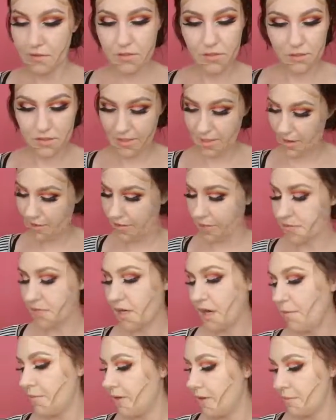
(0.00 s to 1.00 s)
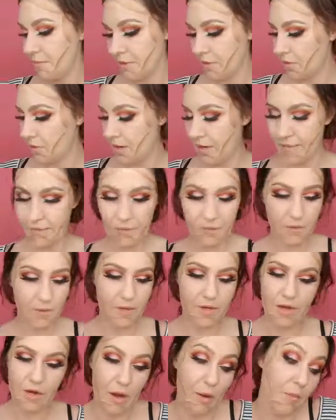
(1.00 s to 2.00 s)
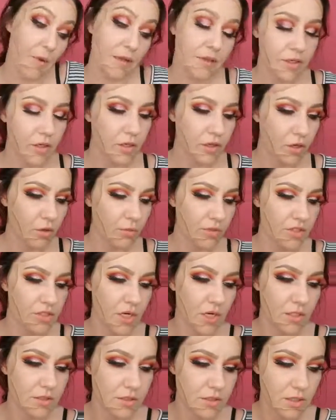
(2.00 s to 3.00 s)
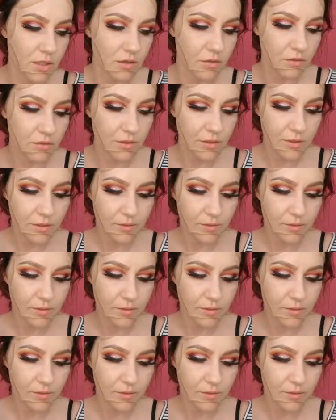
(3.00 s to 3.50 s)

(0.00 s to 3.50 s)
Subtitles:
Just tell them to come in, but don't have them come in here. I'm literally almost done, so.